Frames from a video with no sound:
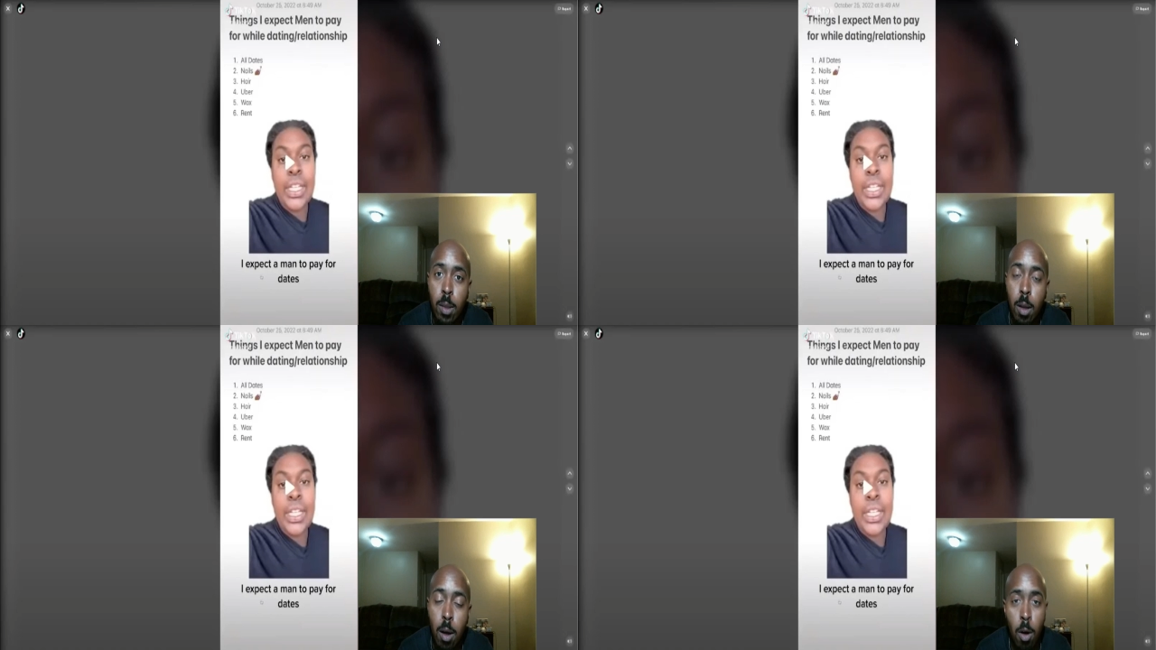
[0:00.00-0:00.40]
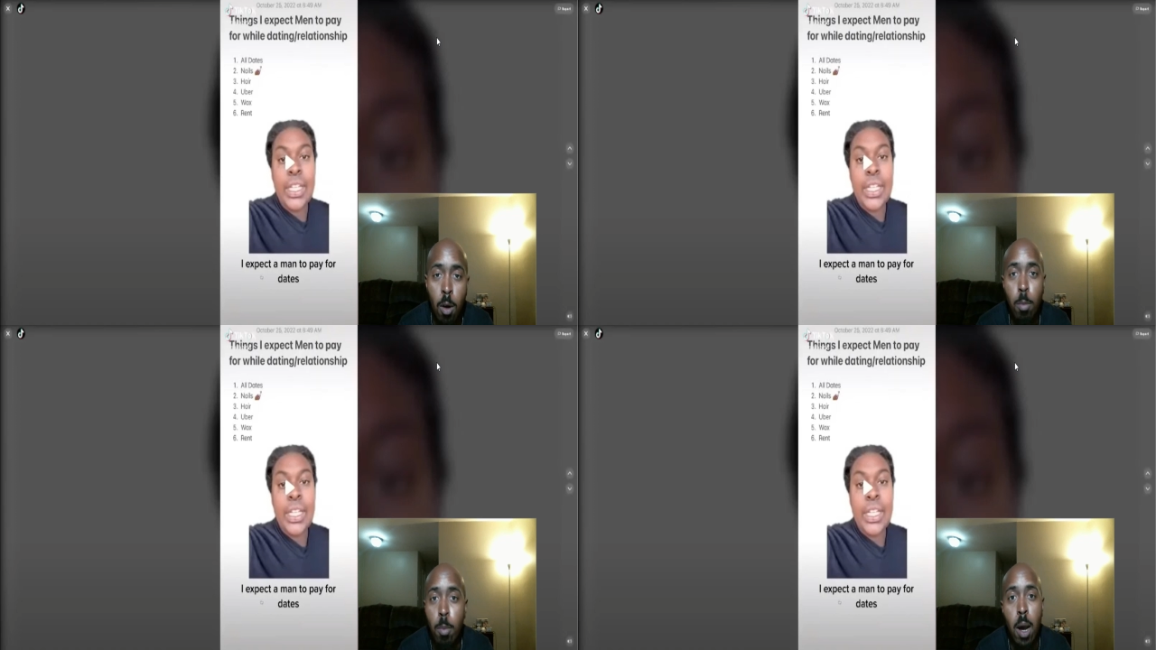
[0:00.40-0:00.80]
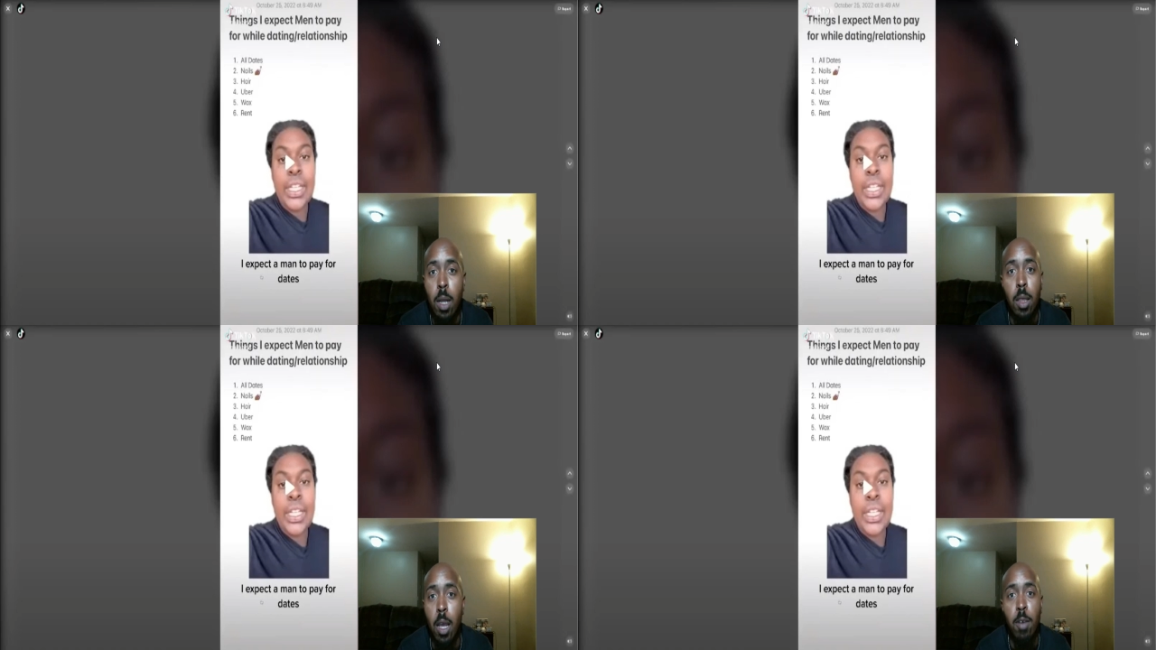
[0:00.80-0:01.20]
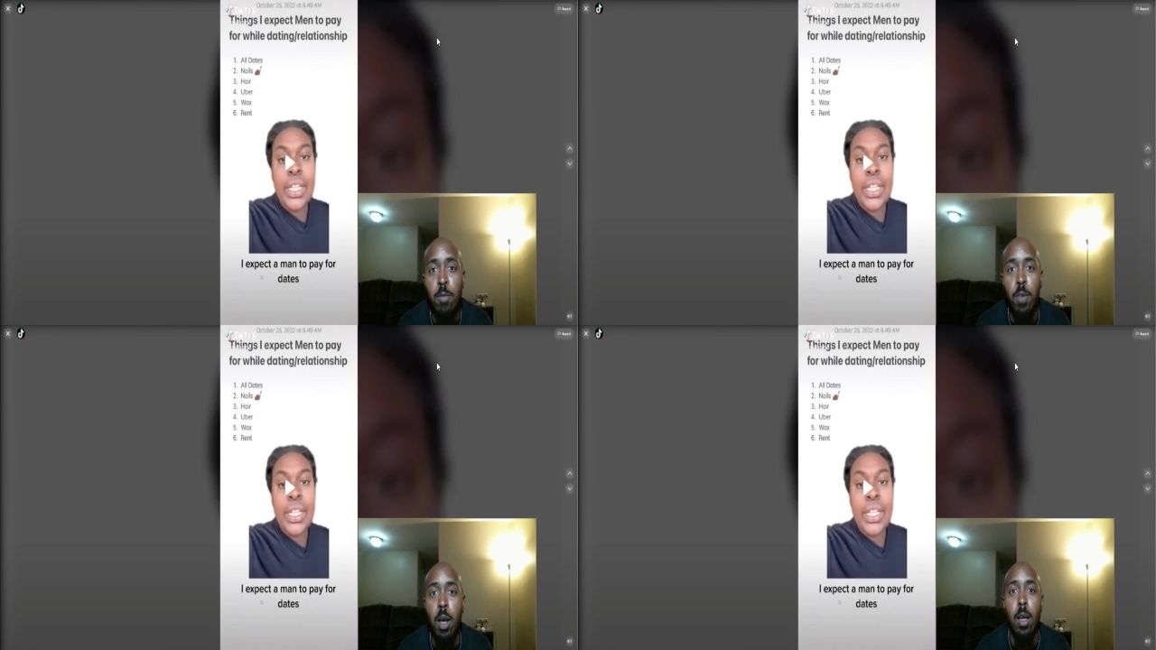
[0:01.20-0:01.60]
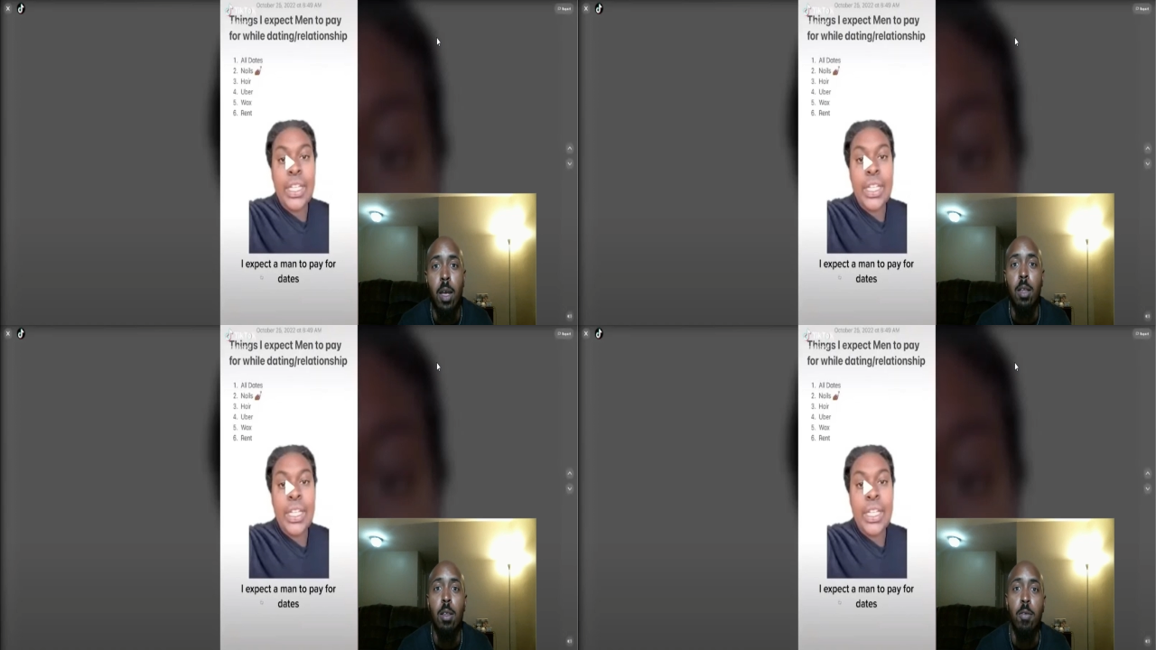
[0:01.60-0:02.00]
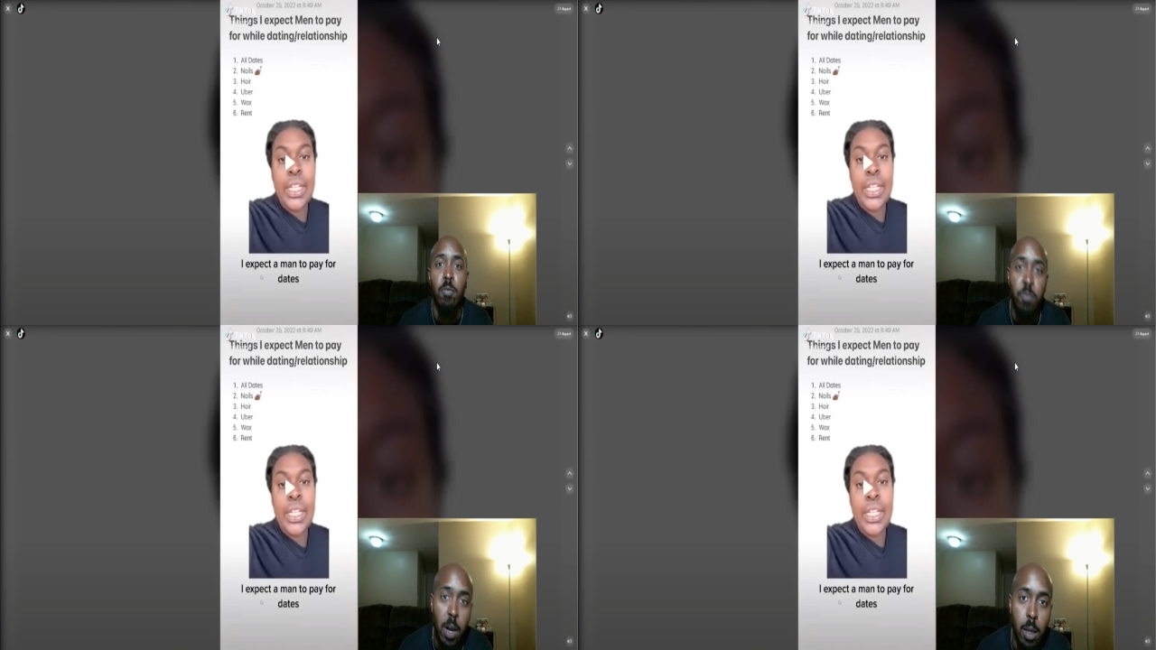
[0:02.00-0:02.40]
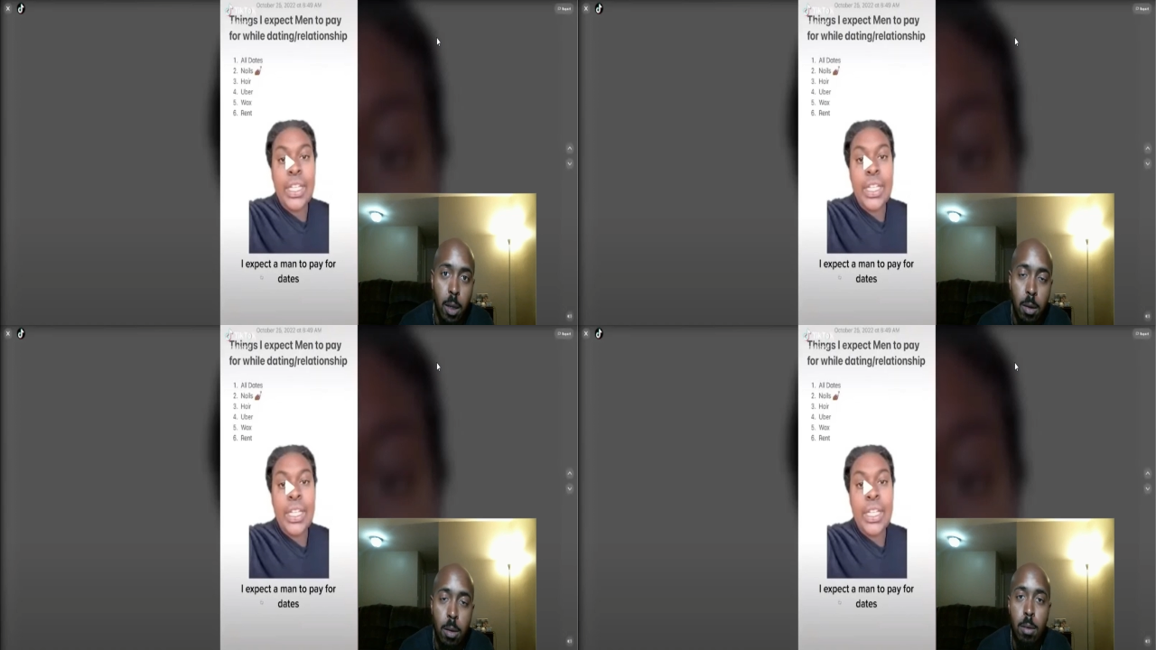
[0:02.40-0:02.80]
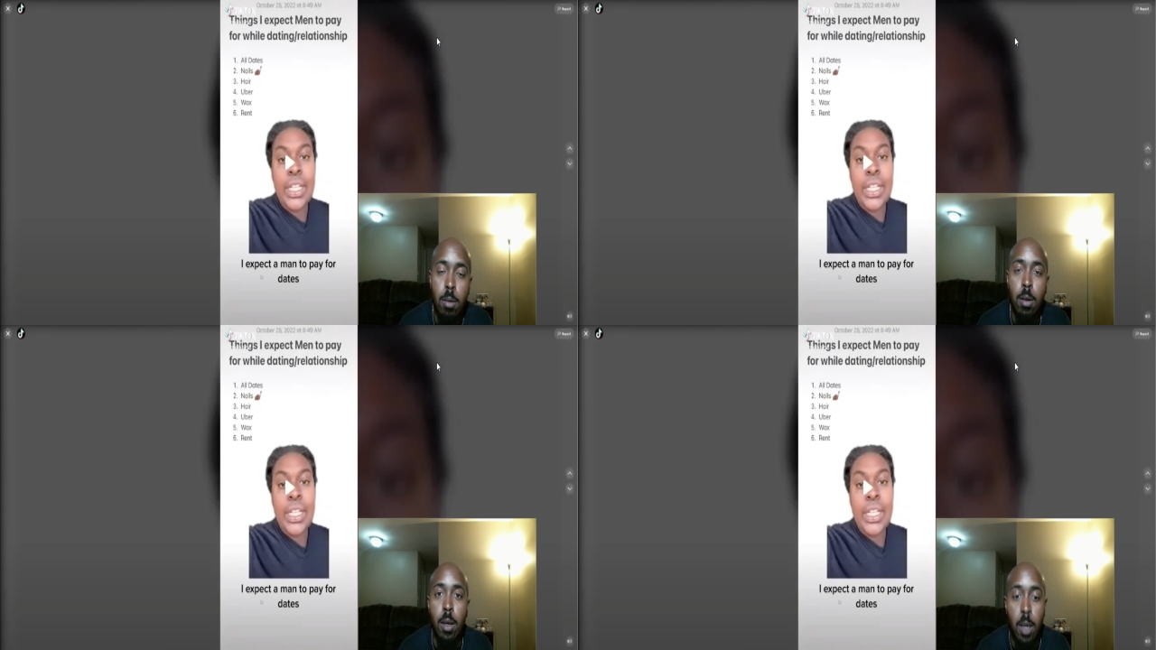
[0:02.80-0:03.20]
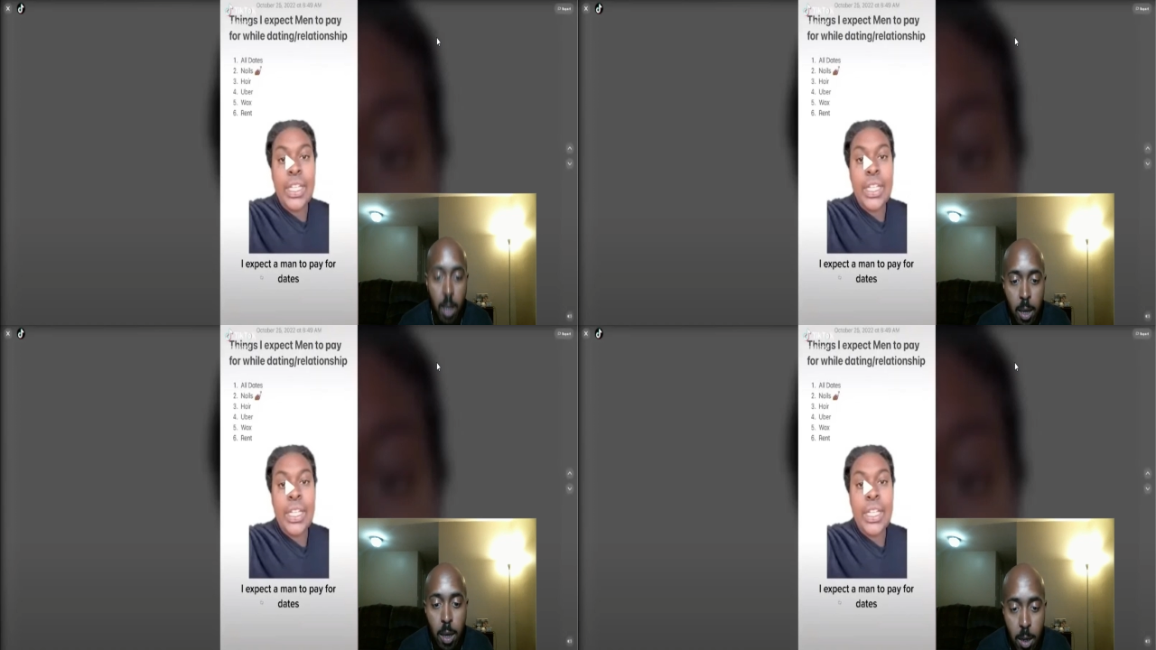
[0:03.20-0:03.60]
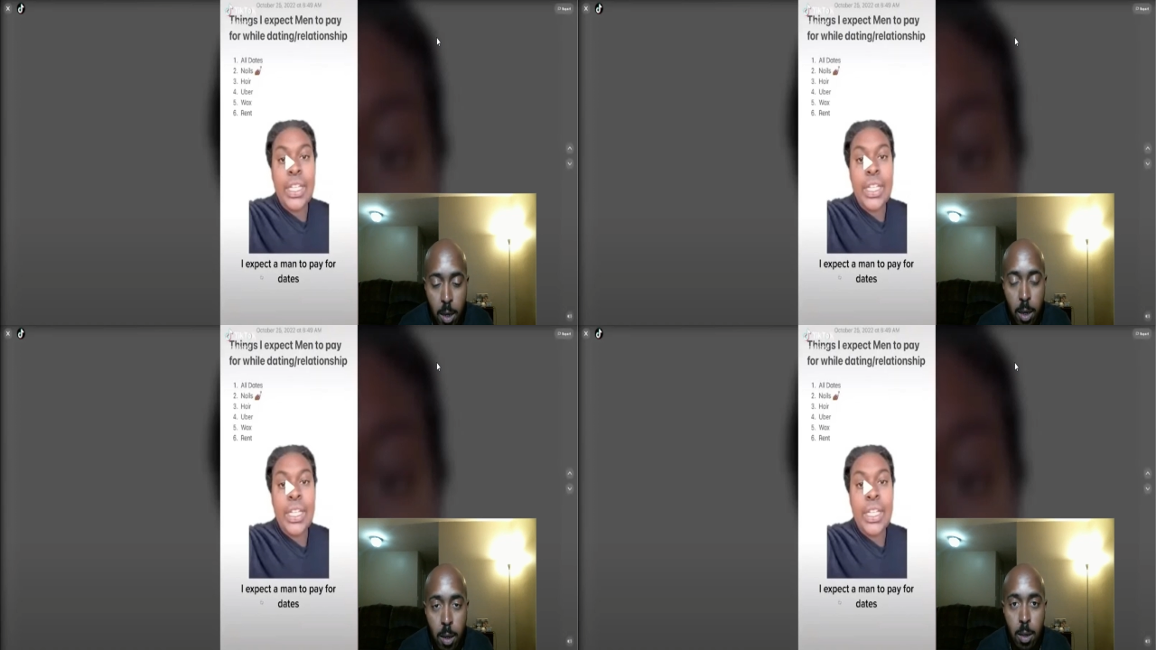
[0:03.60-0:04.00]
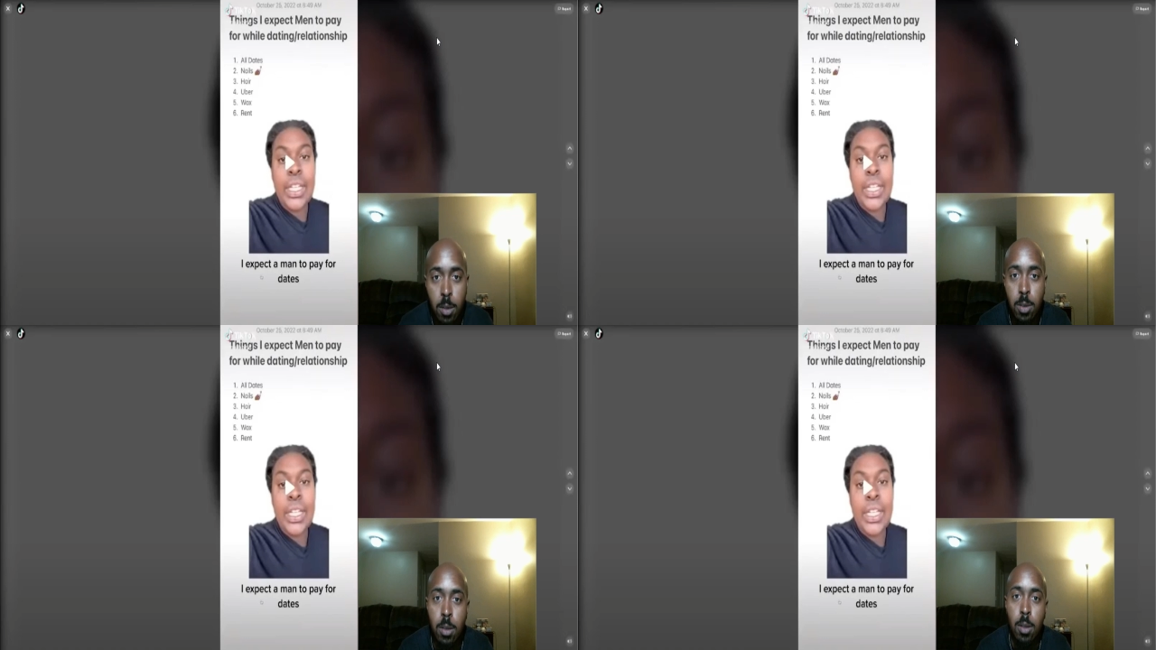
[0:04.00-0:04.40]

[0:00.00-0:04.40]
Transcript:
Speaker 1: All my life I had to fight. Head ass.